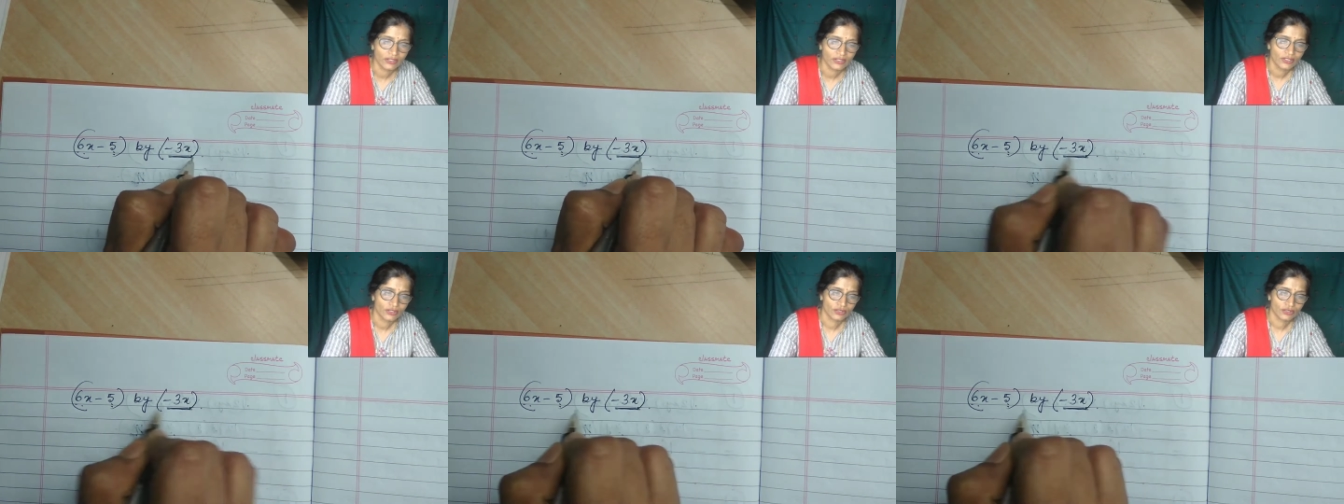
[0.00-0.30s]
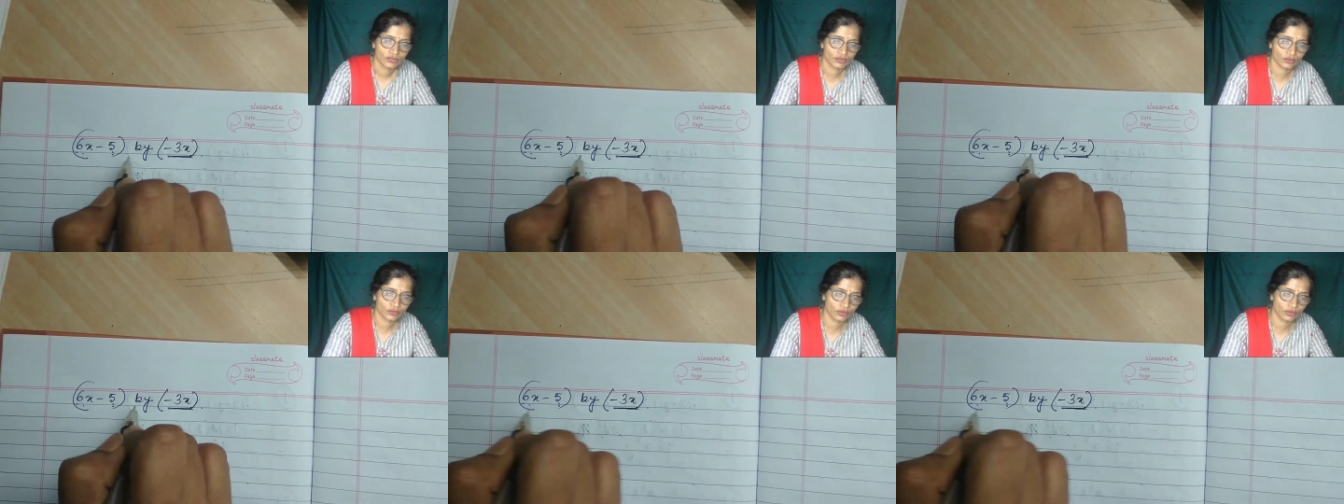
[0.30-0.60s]

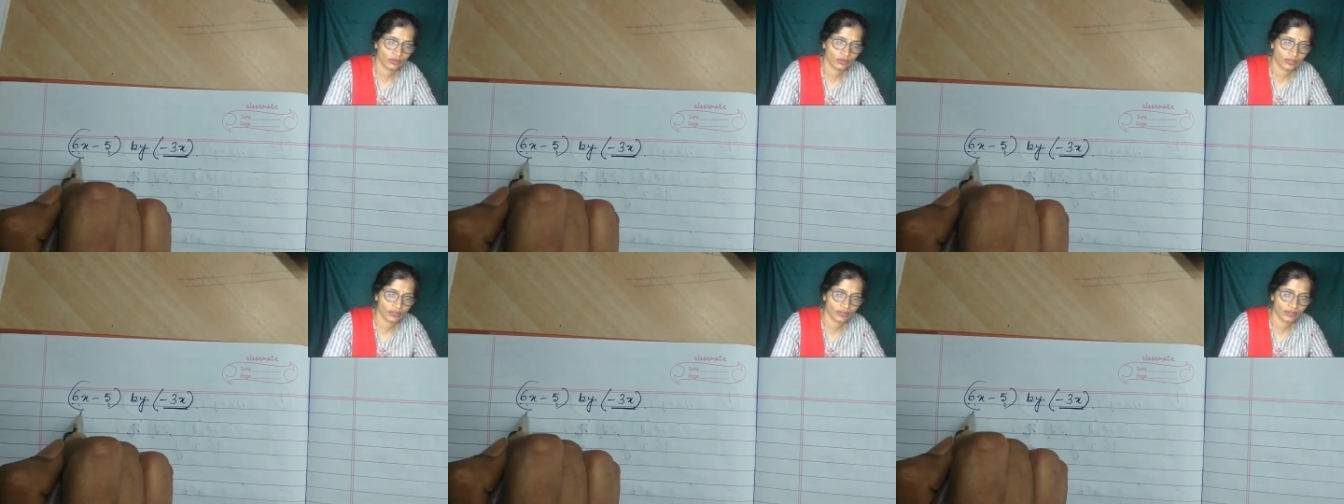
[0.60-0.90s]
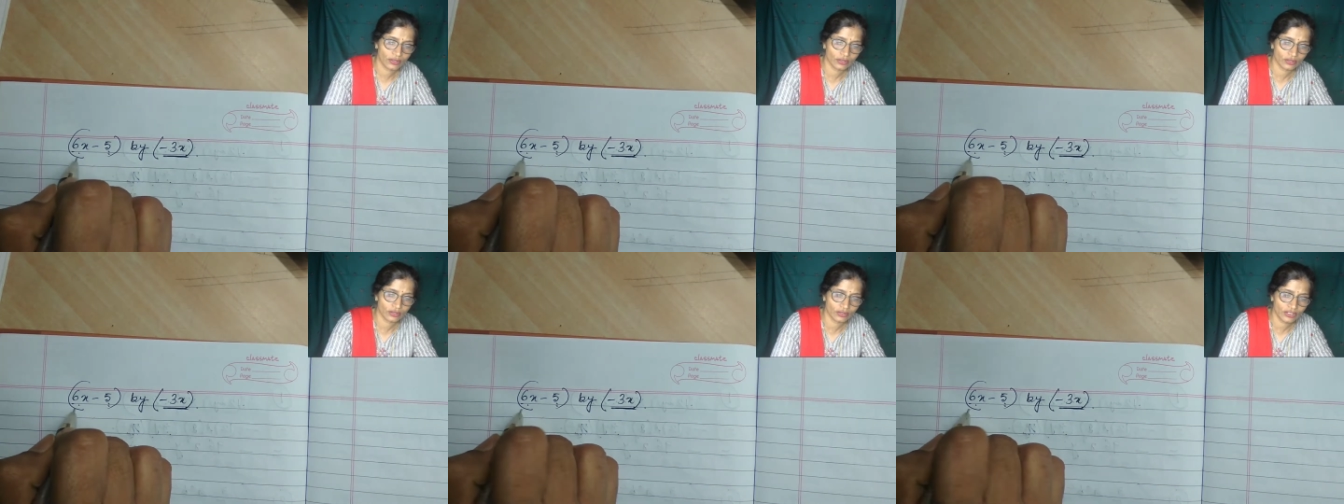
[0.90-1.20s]
So
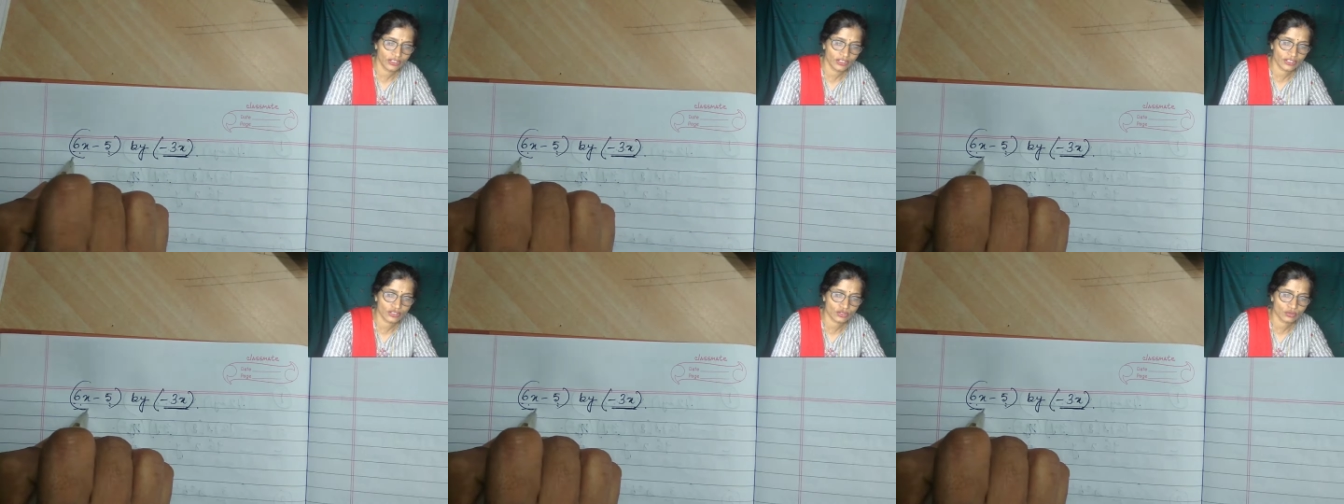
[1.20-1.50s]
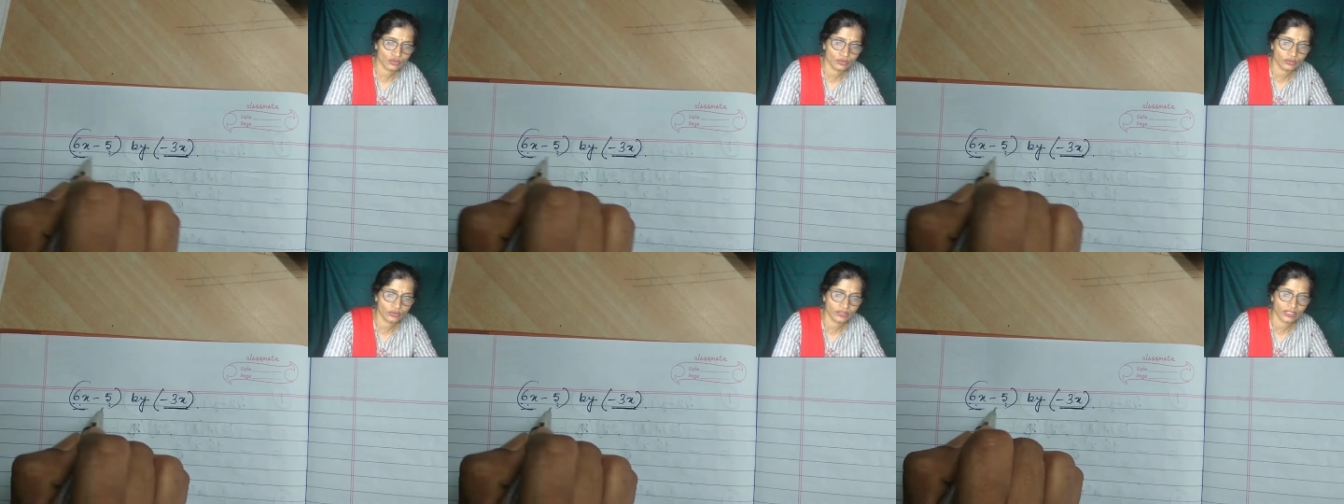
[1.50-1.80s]
these
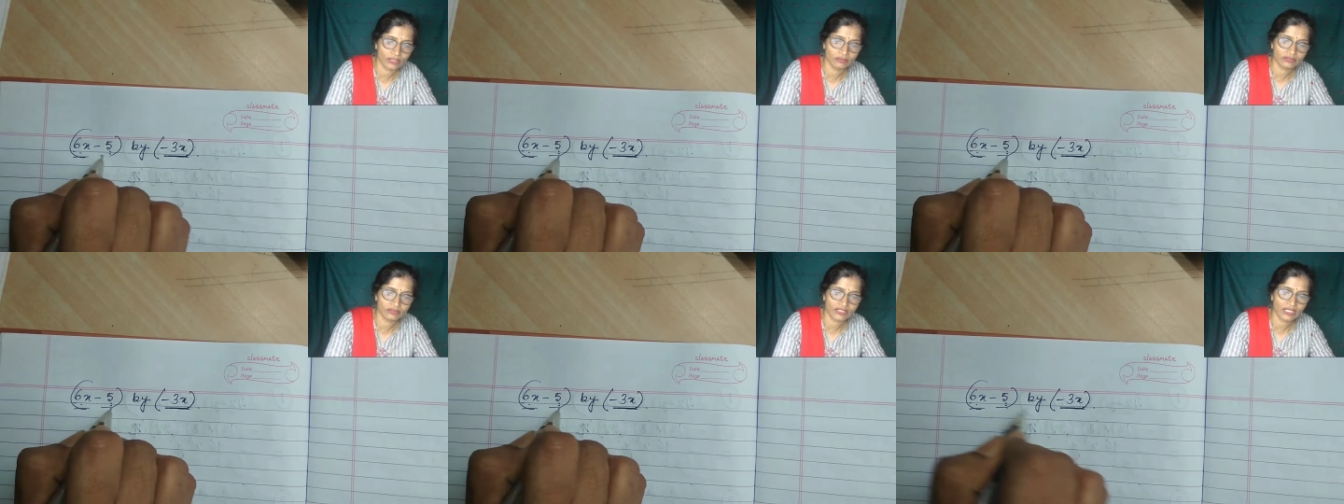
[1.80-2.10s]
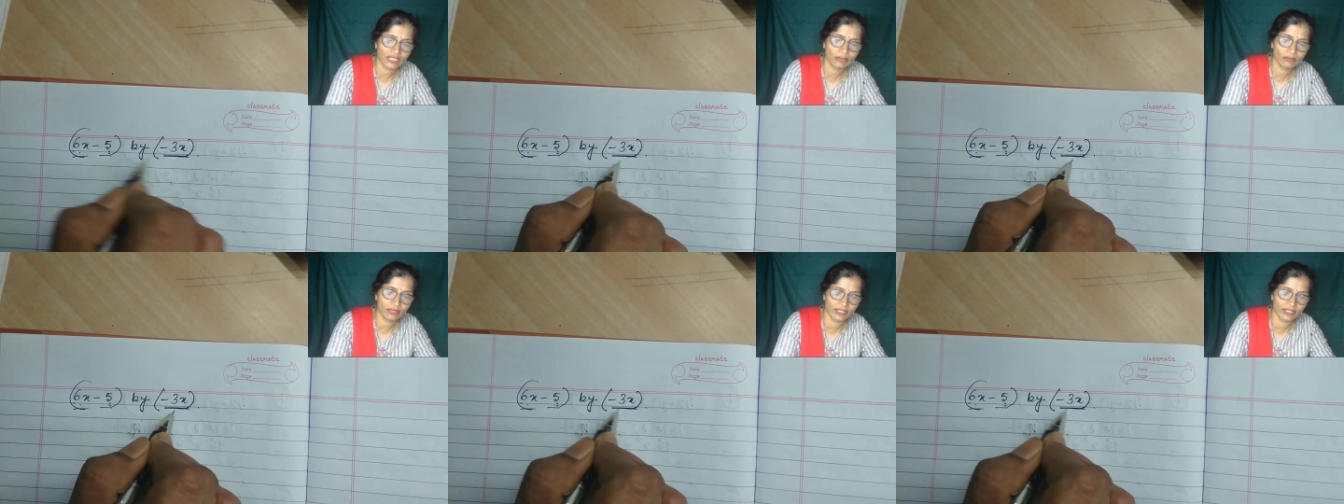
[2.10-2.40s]
two terms are
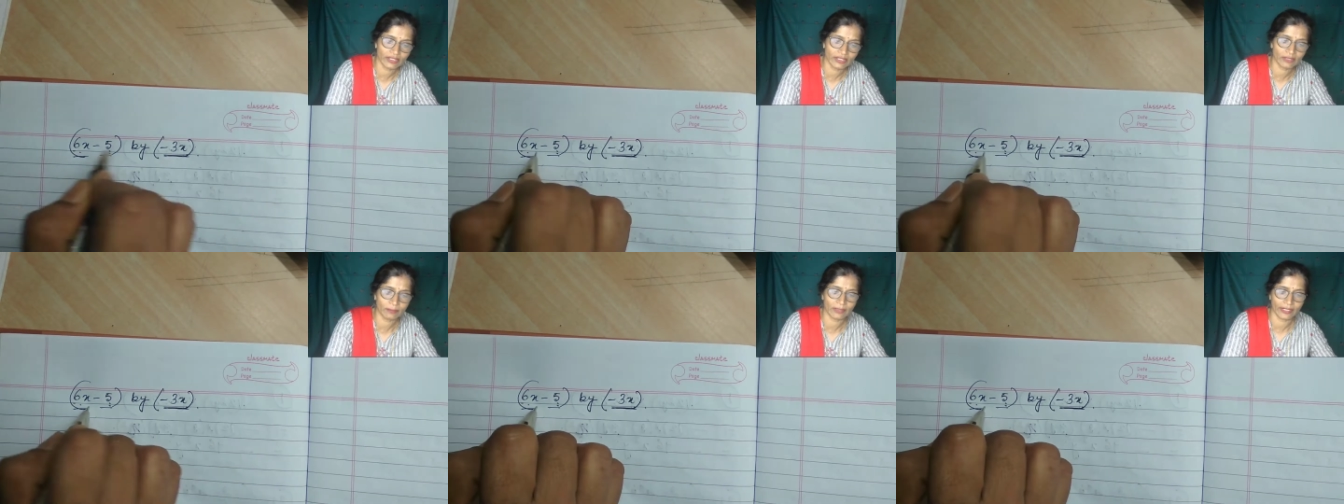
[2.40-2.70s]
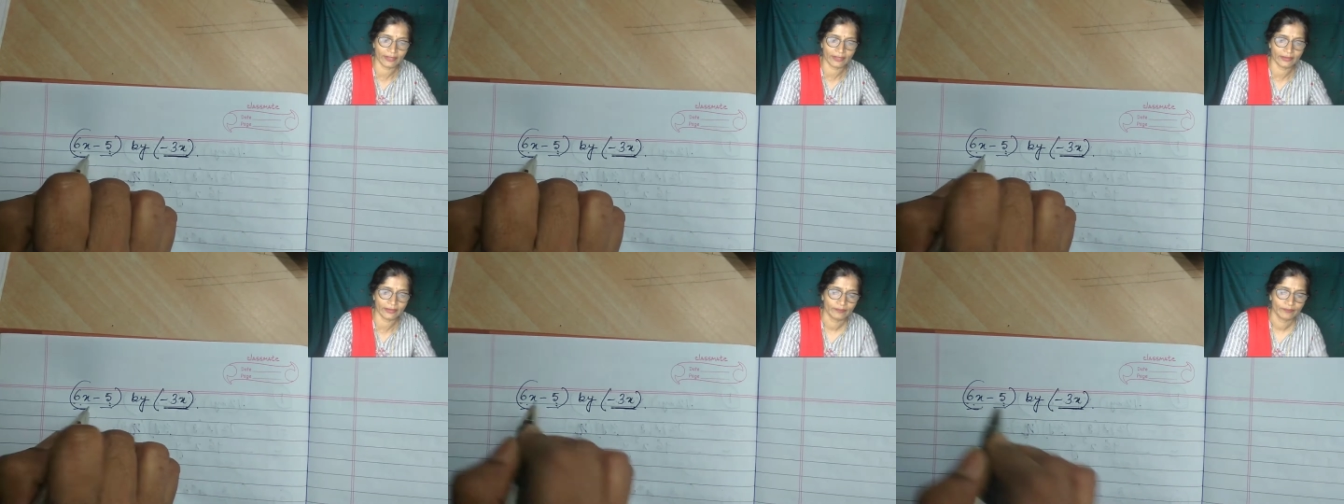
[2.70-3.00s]
multiplied.